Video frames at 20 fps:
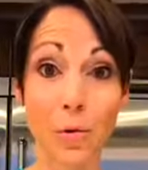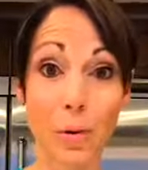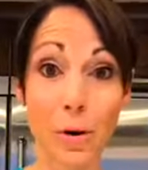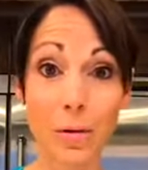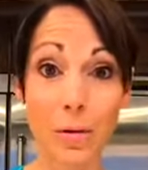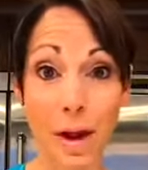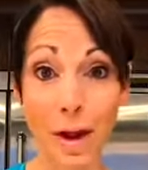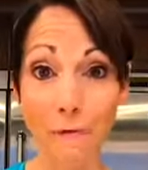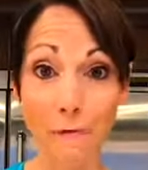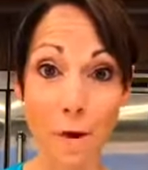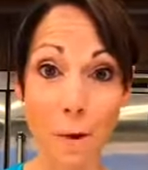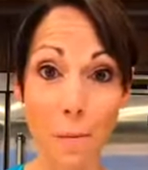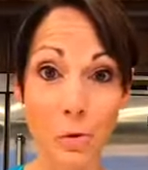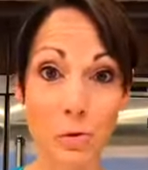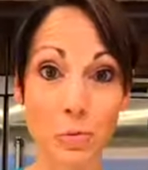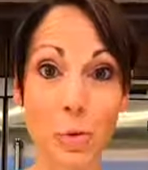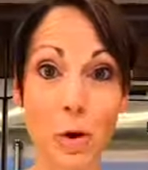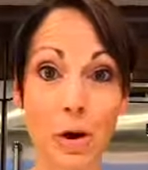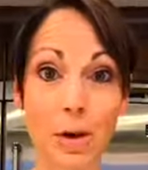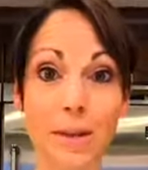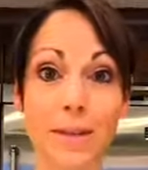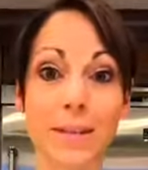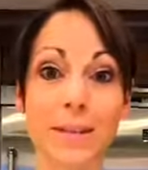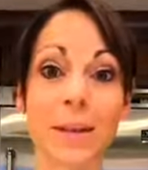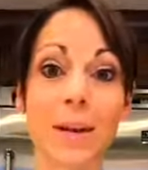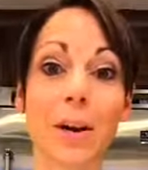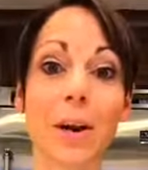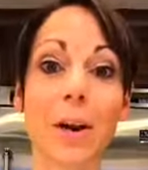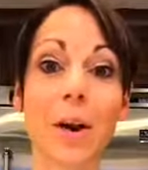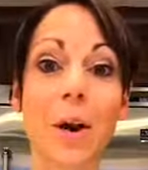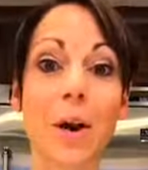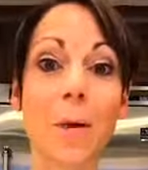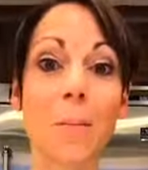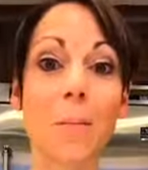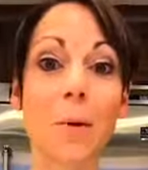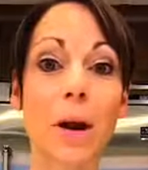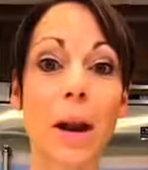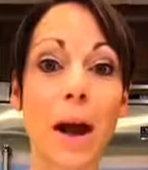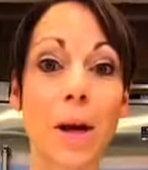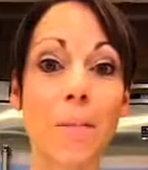We don't have farmers markets here,
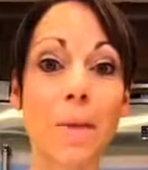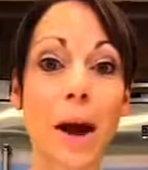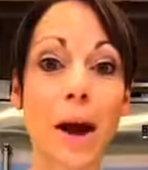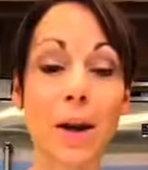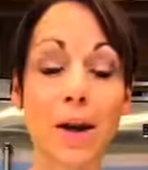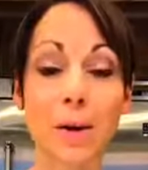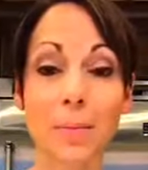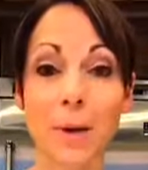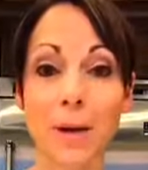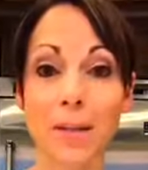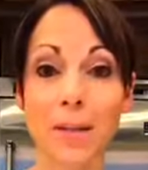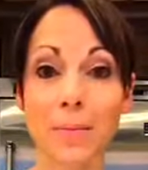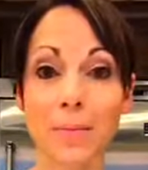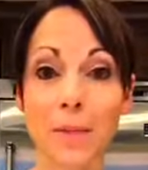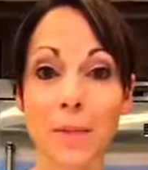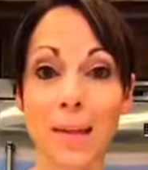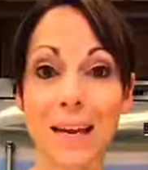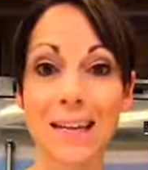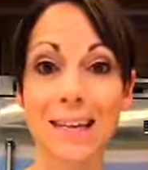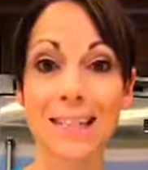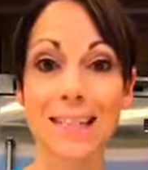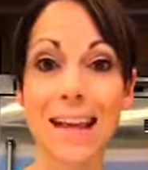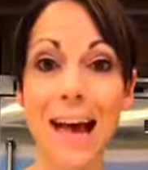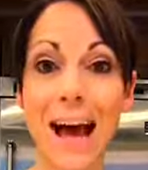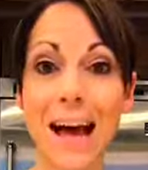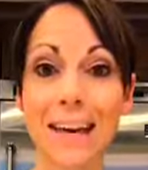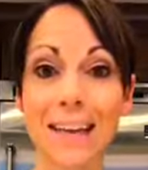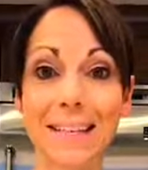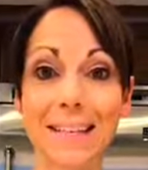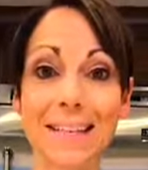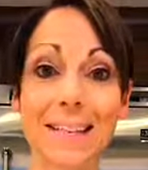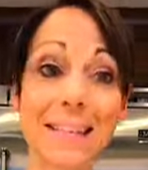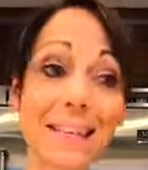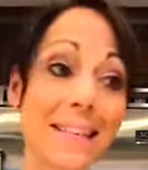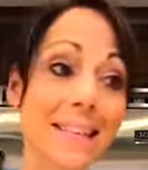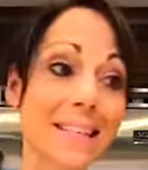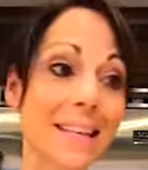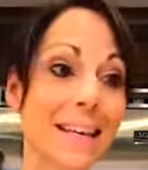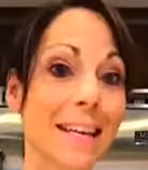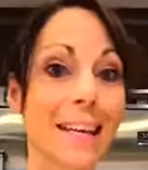but I'm not going to buy something that is not in
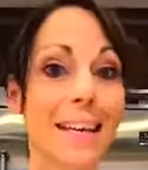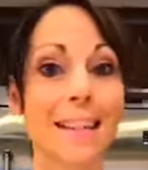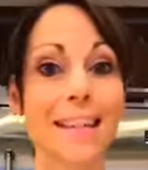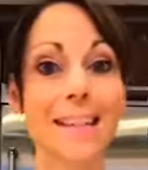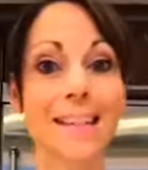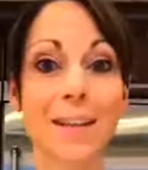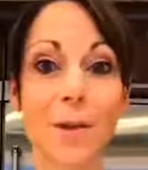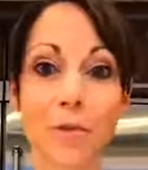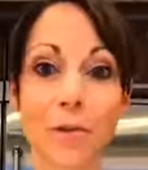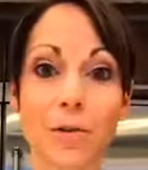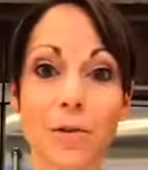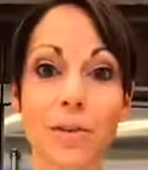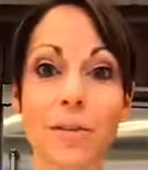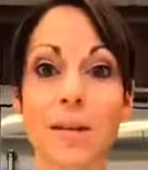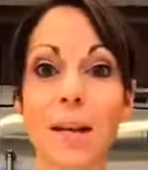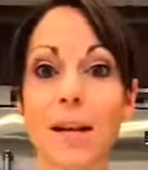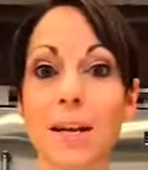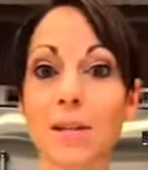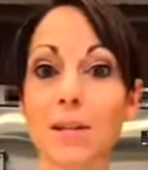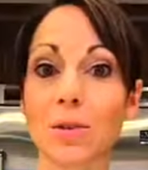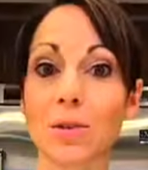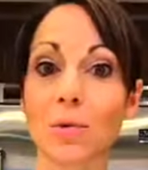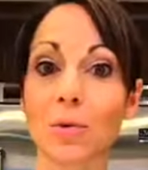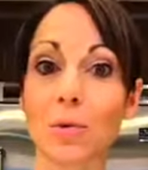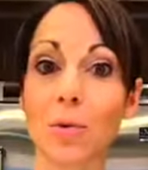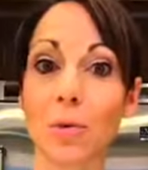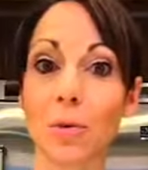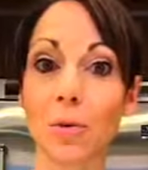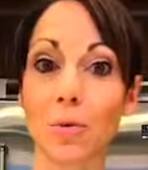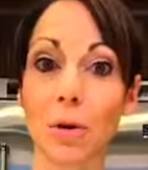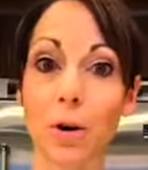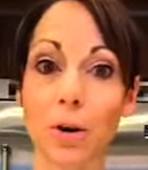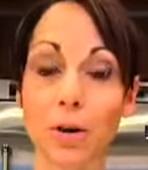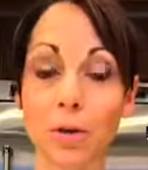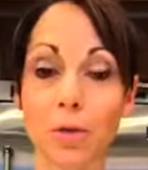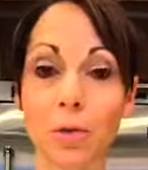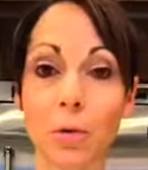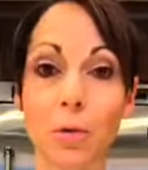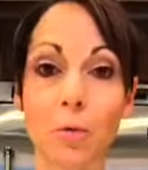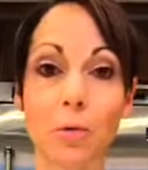season in the southern states or where
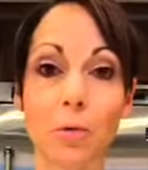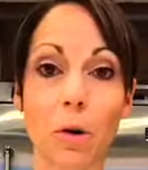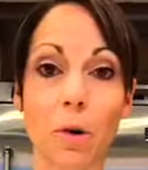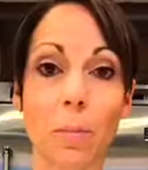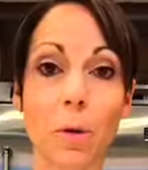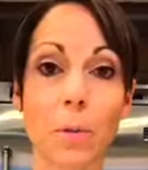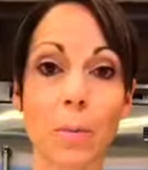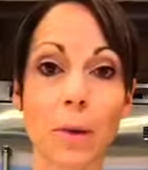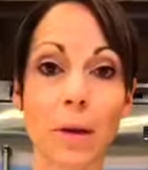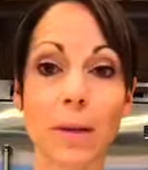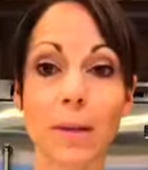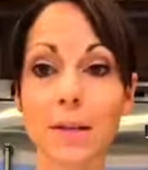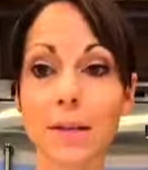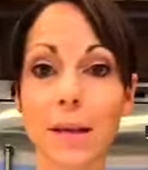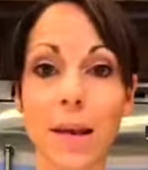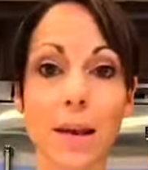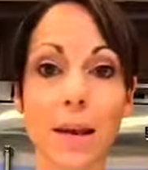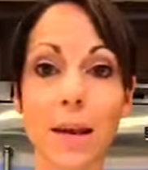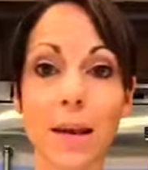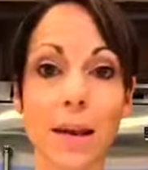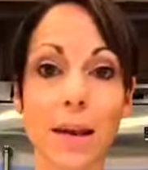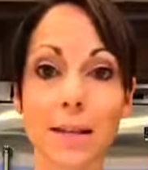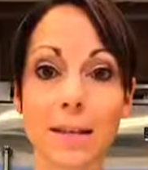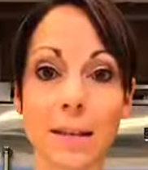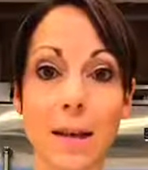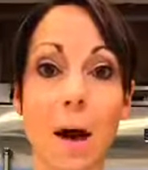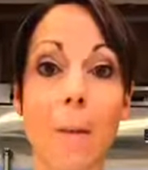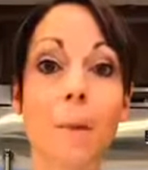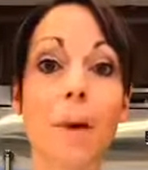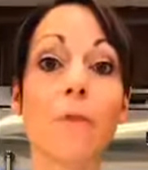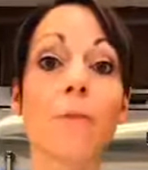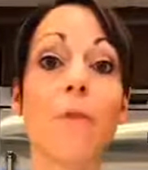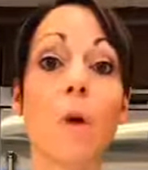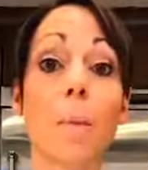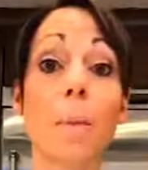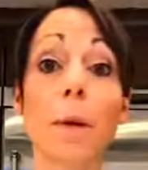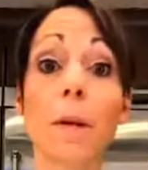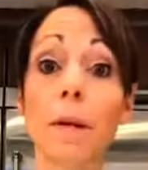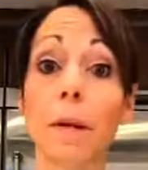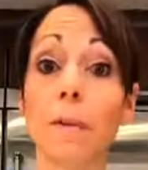it's grown warmer, because then it's coming
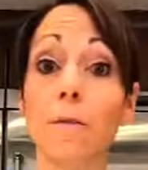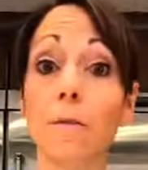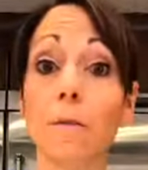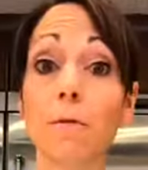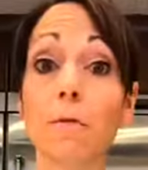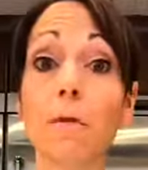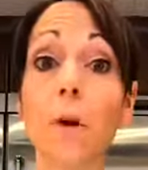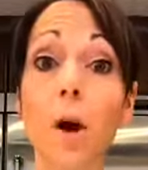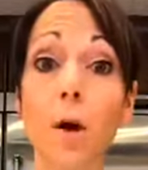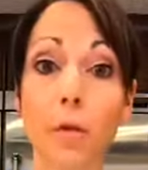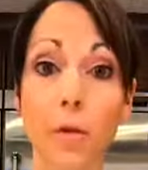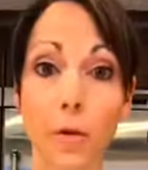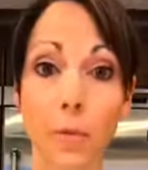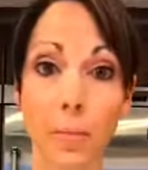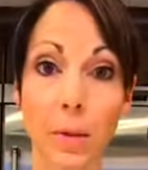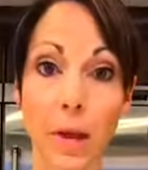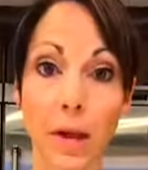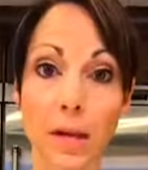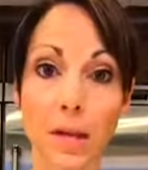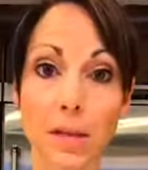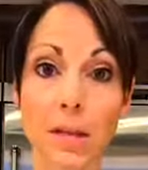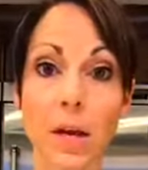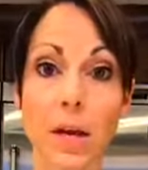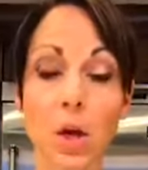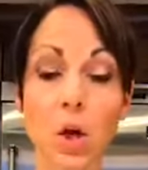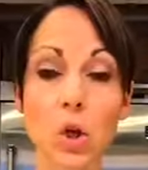from an even farther place.